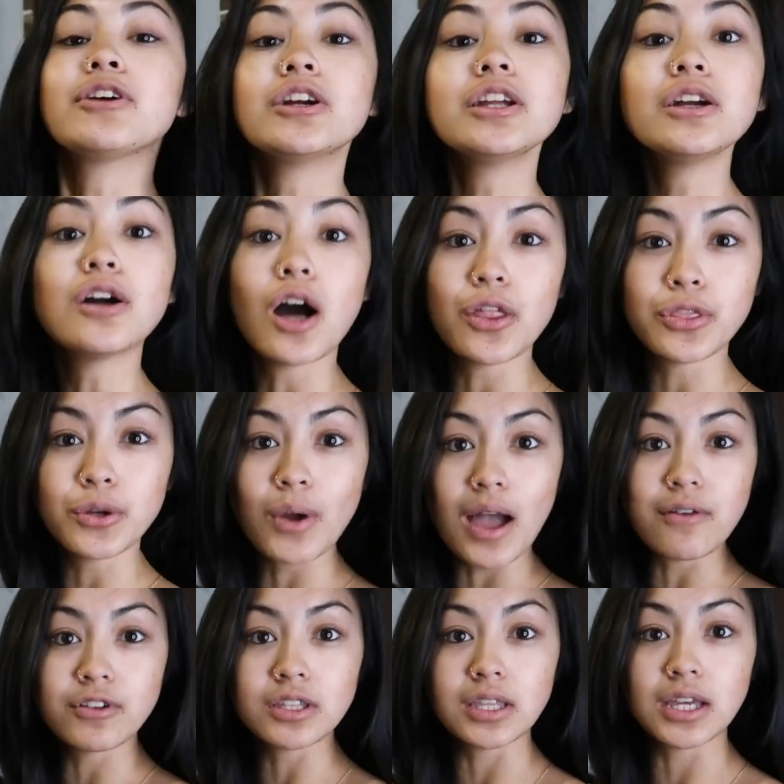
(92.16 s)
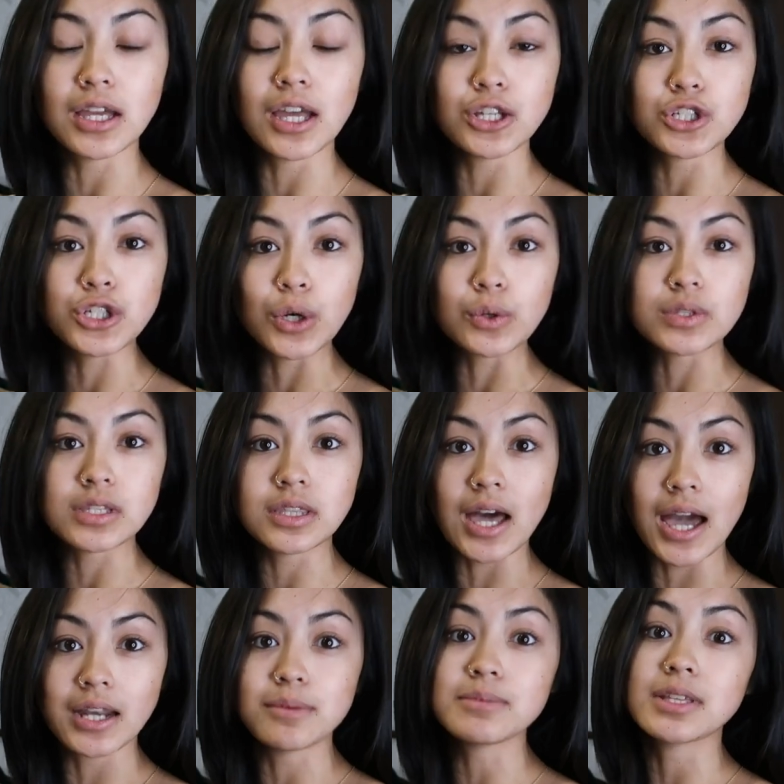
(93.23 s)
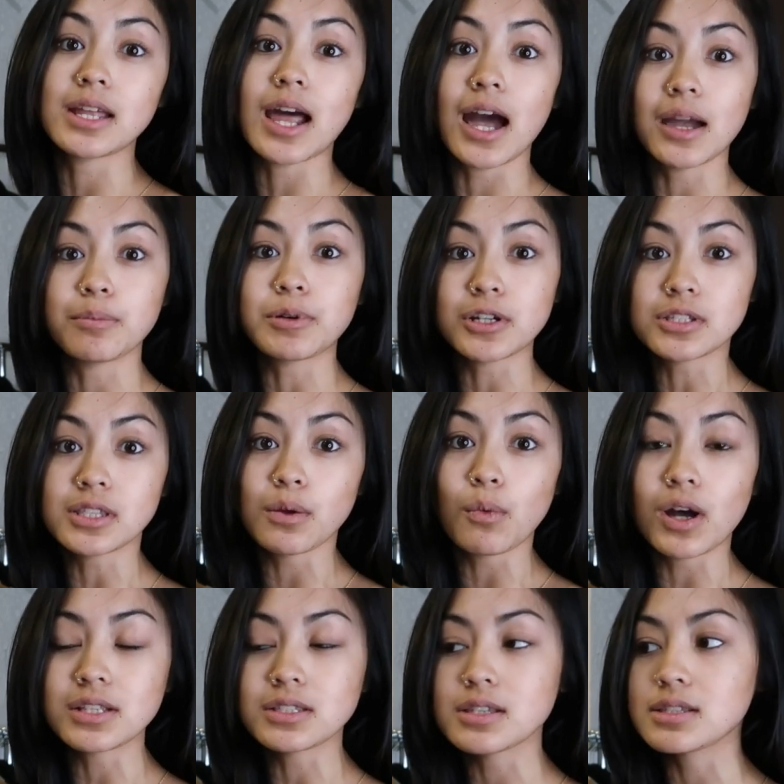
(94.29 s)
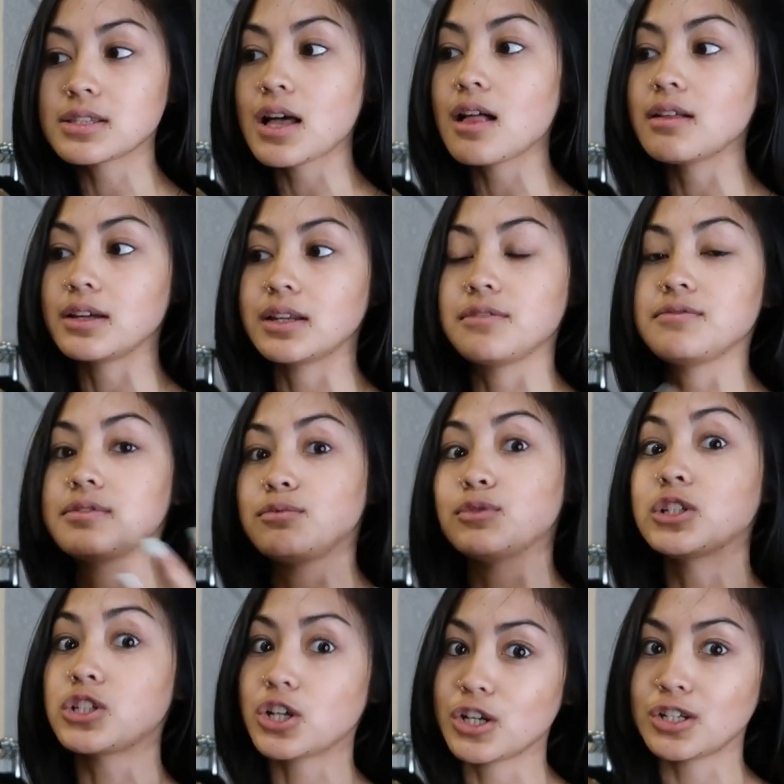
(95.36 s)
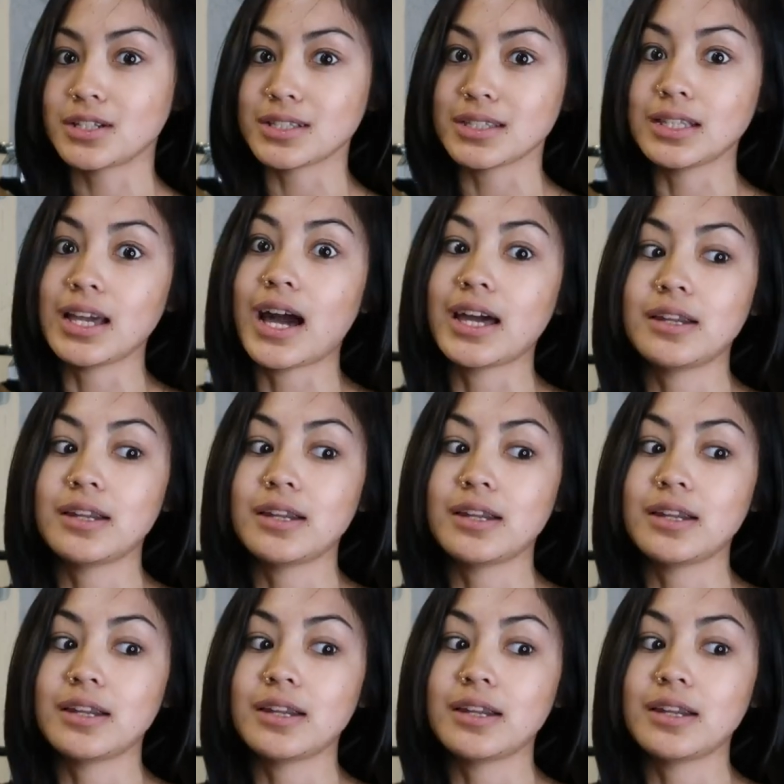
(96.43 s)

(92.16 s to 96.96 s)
I've already gone through everything and chosen the items that I personally want to sell and I've returned the